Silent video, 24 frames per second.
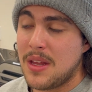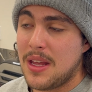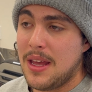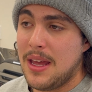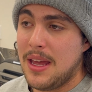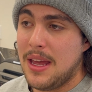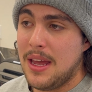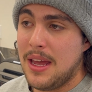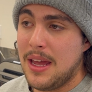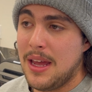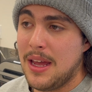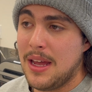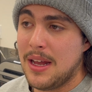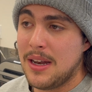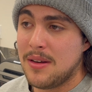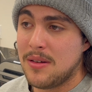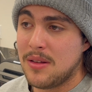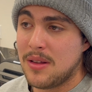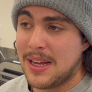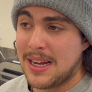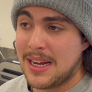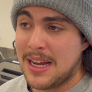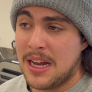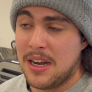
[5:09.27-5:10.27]
and
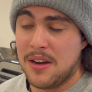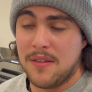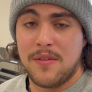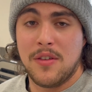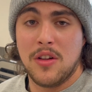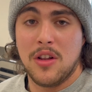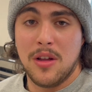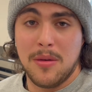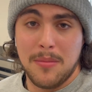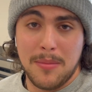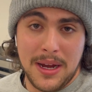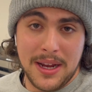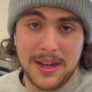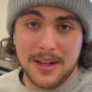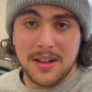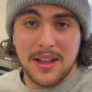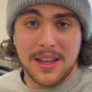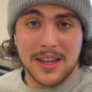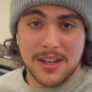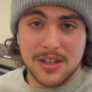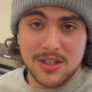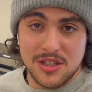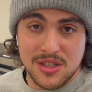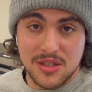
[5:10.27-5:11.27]
like kind of fill up my
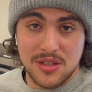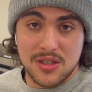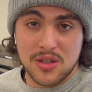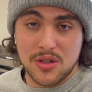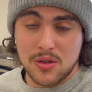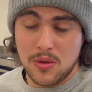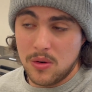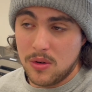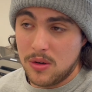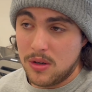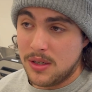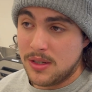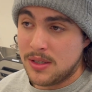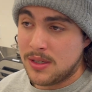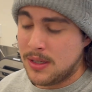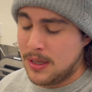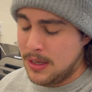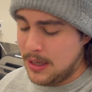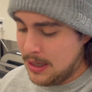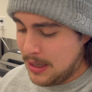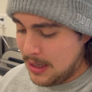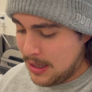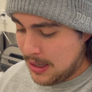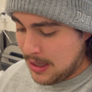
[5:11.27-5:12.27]
glycogen stores
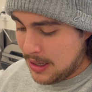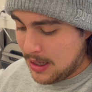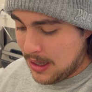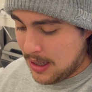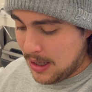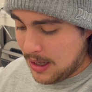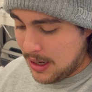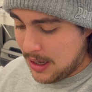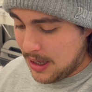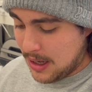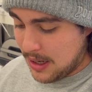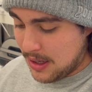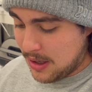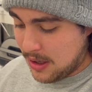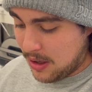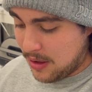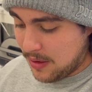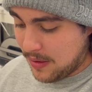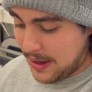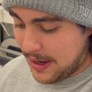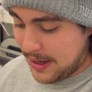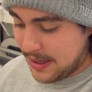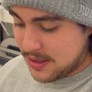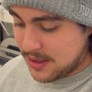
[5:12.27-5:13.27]
and all
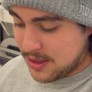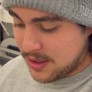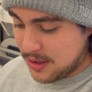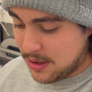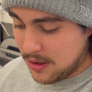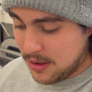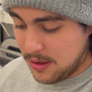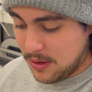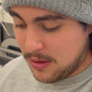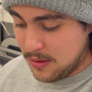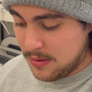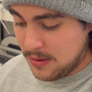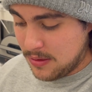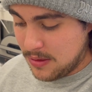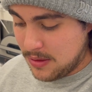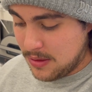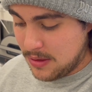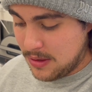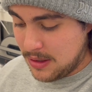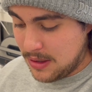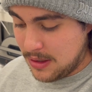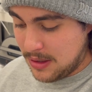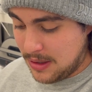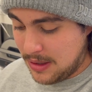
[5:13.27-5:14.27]
that. So,
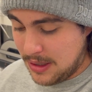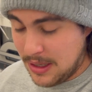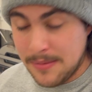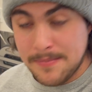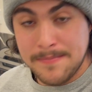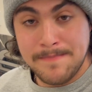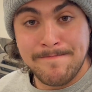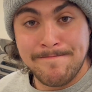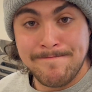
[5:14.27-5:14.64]
yep.